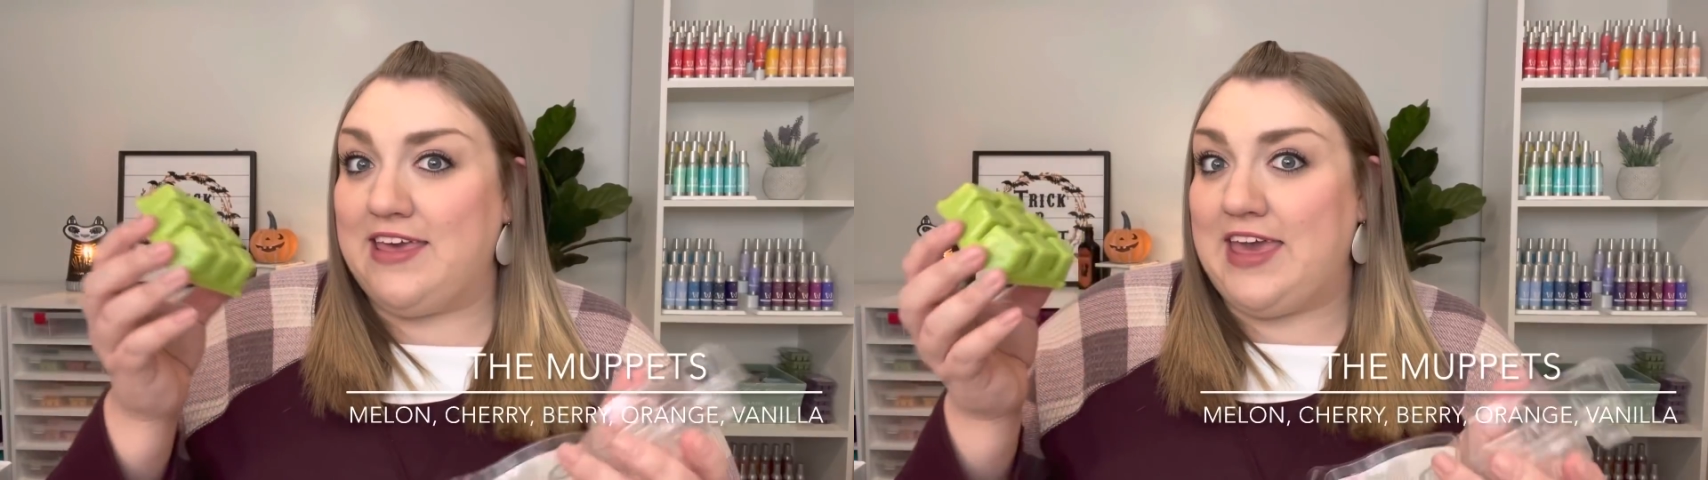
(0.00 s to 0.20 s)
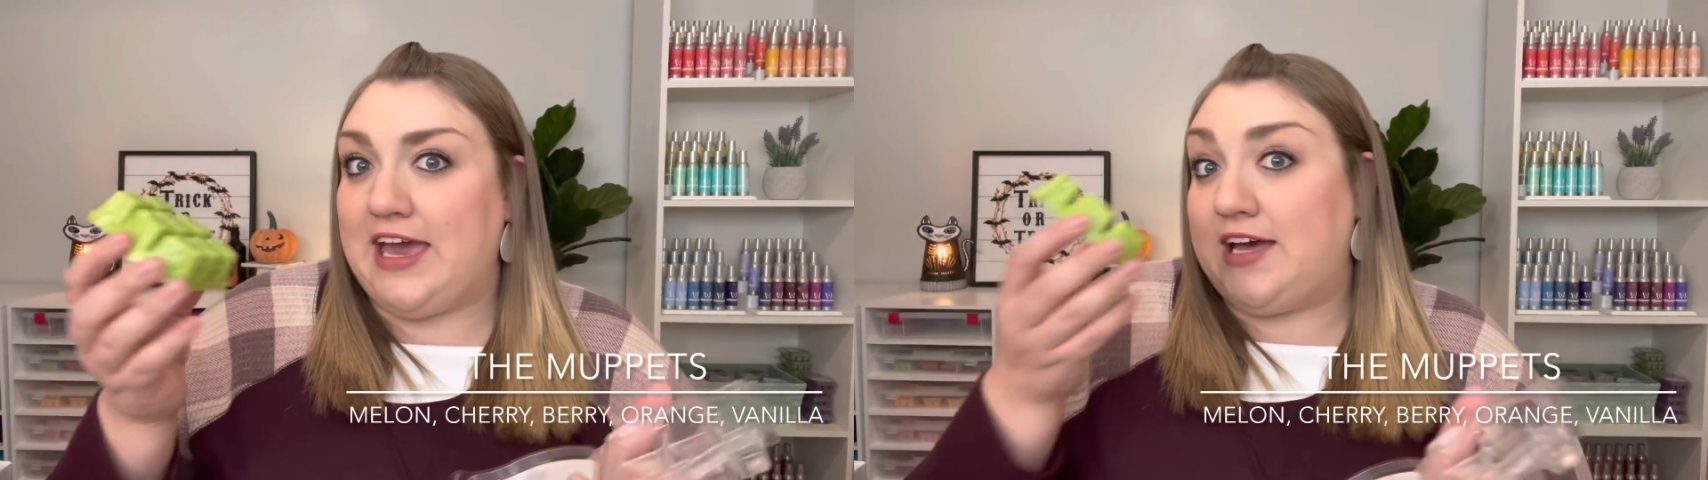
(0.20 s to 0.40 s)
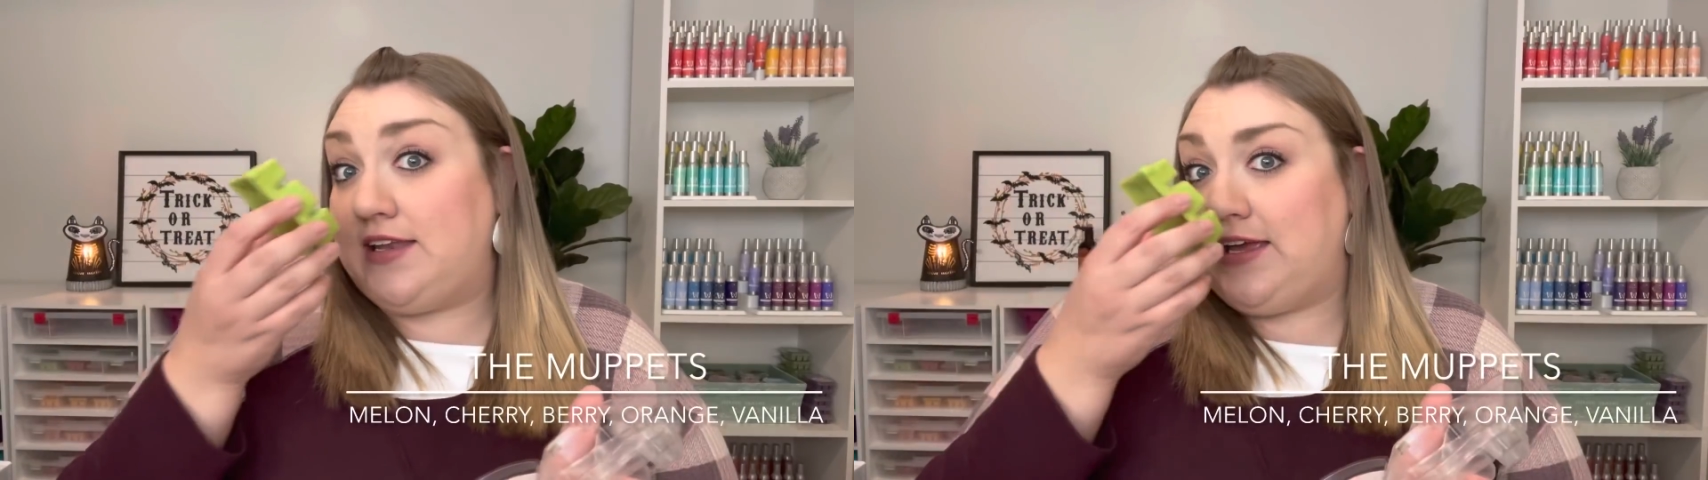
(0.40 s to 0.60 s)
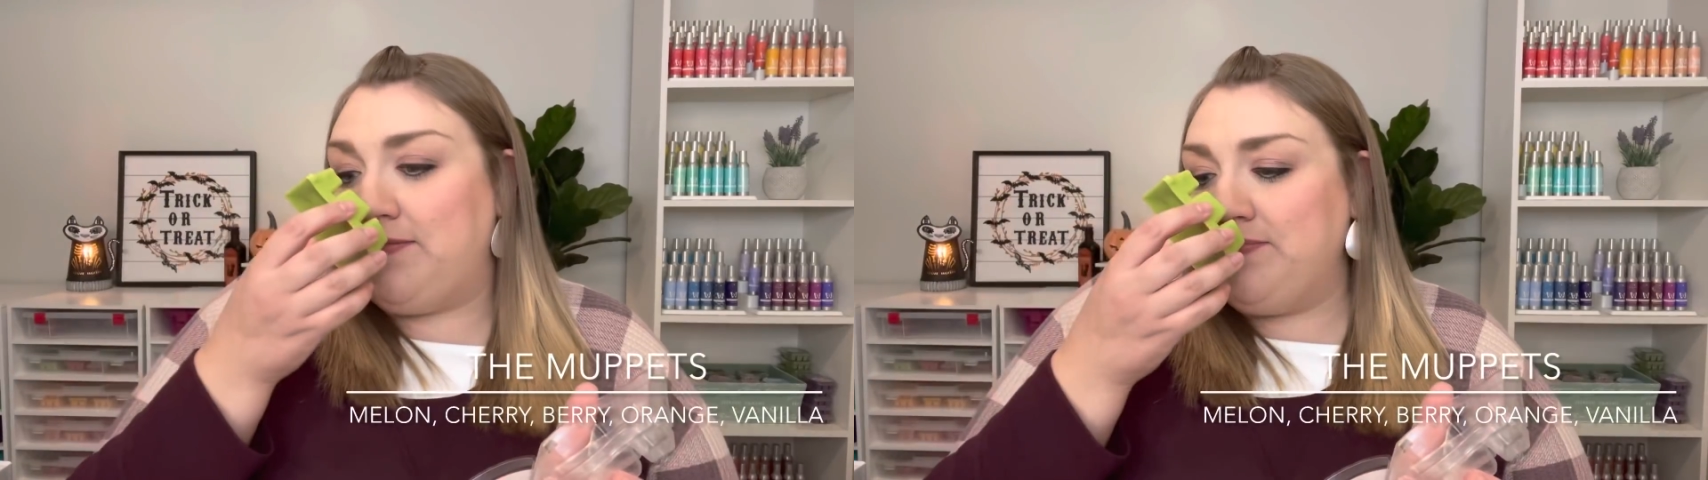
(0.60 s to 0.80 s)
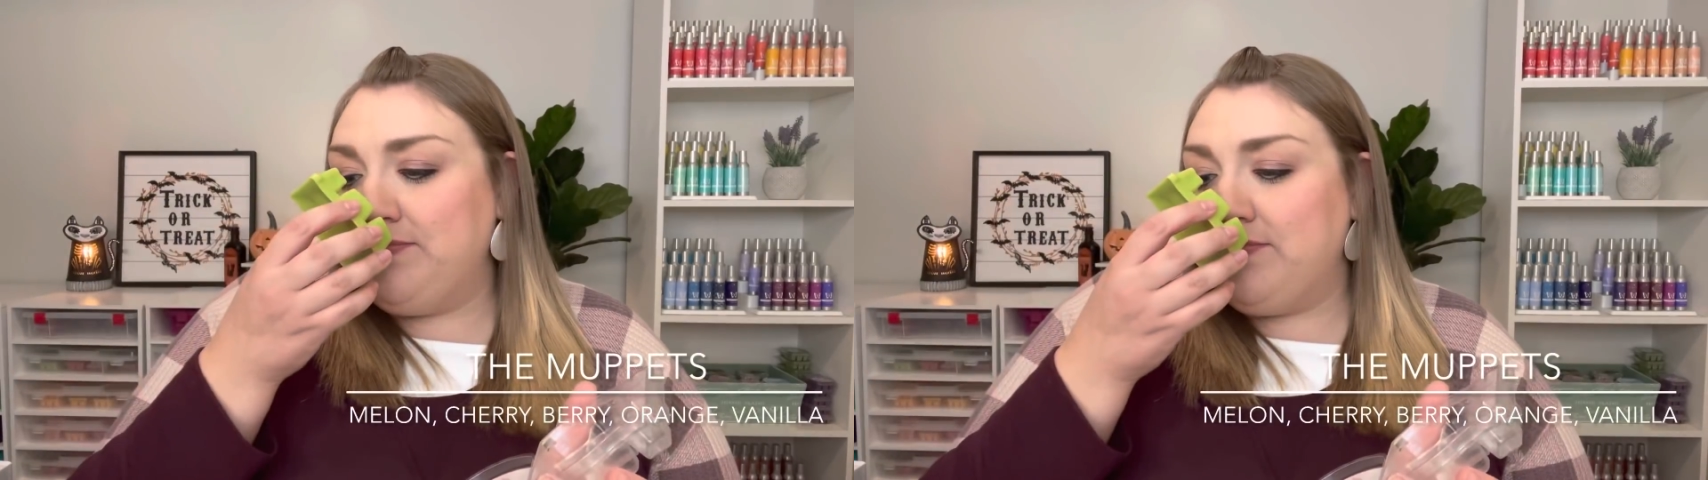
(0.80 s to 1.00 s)
candy
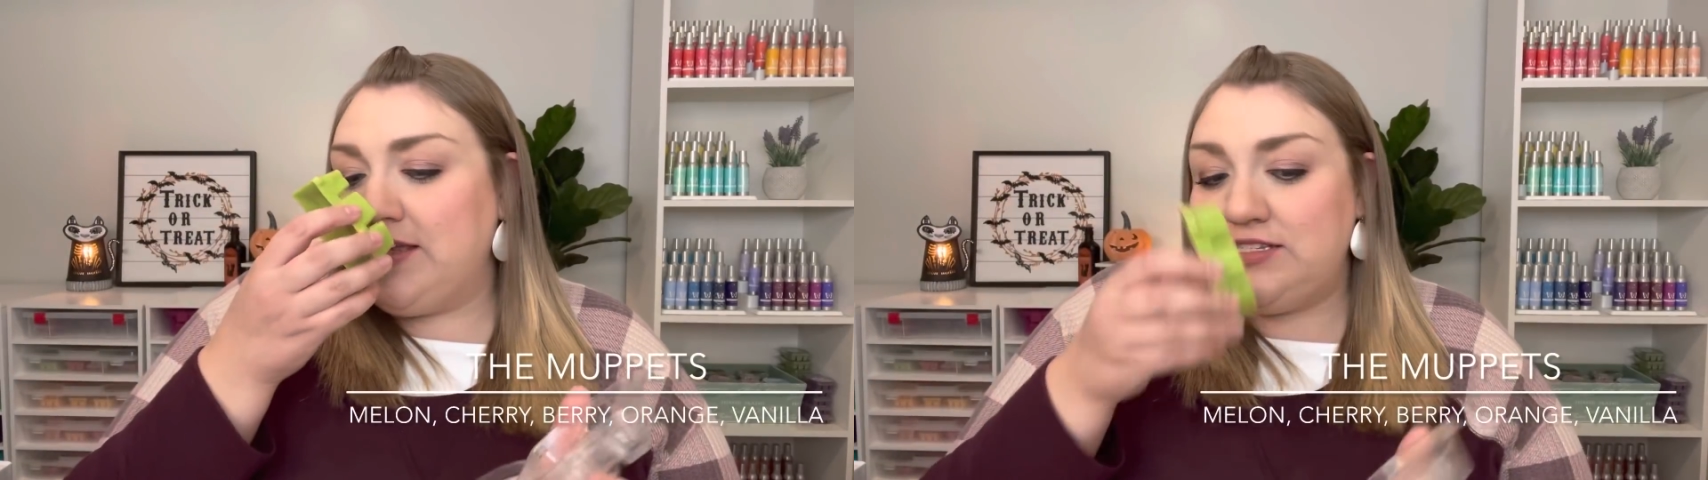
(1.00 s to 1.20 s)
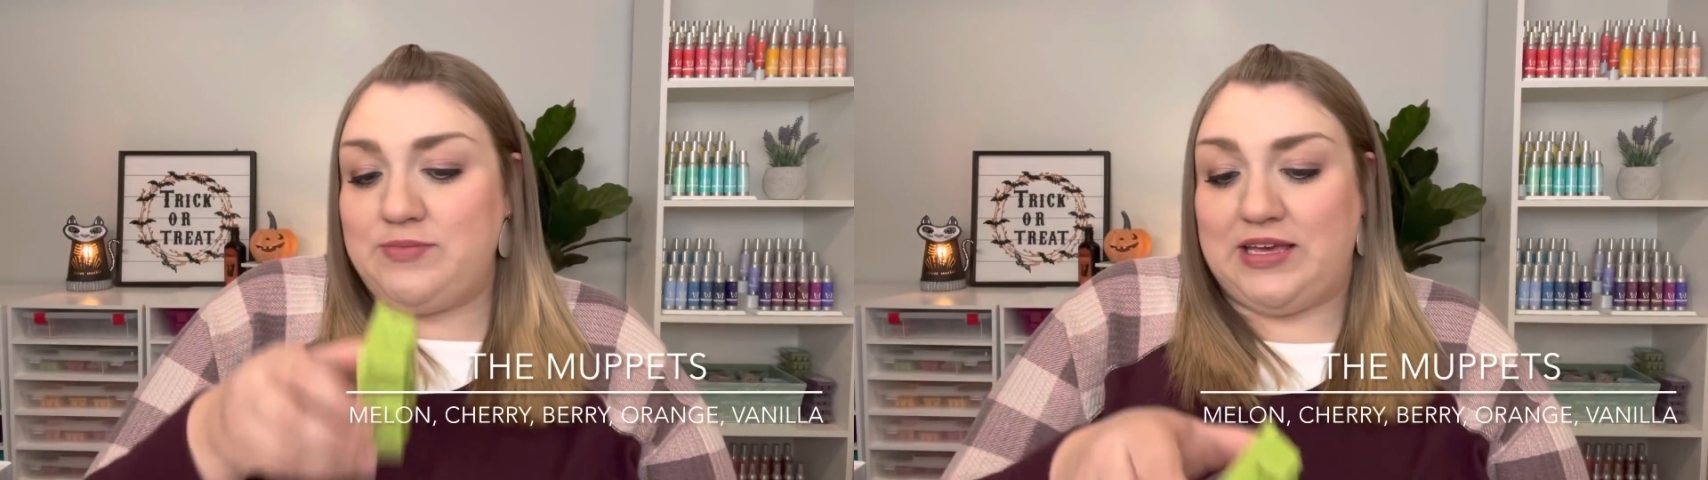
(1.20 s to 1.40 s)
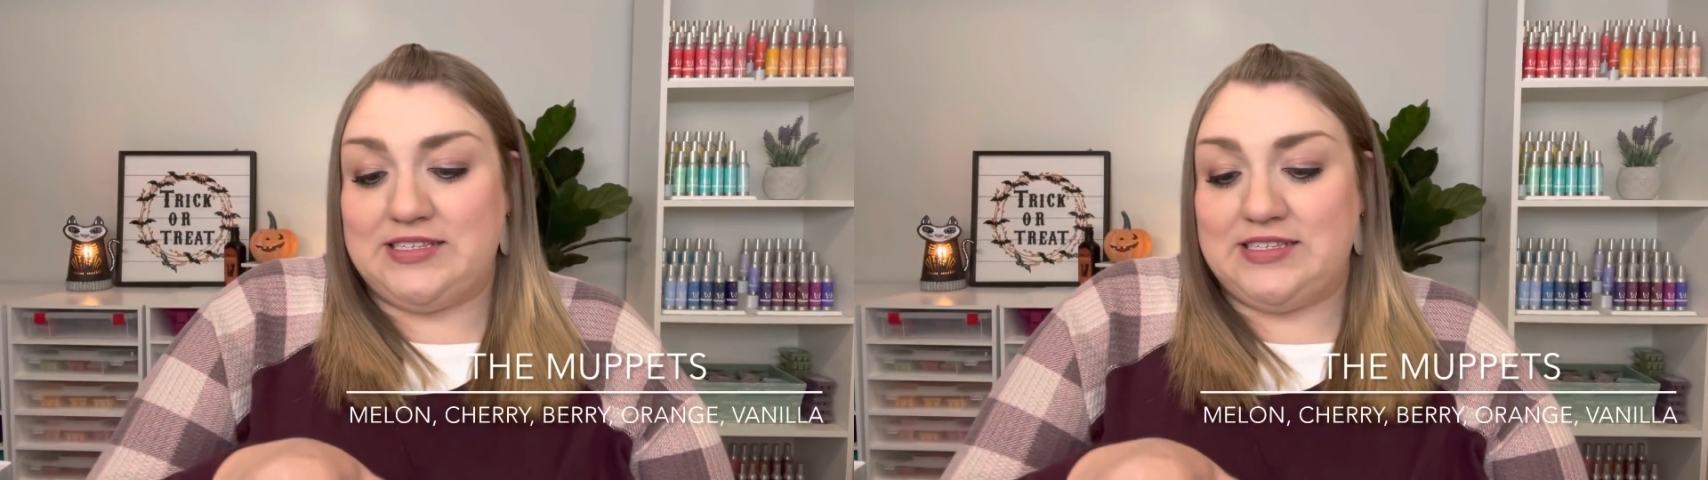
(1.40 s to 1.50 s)
to me.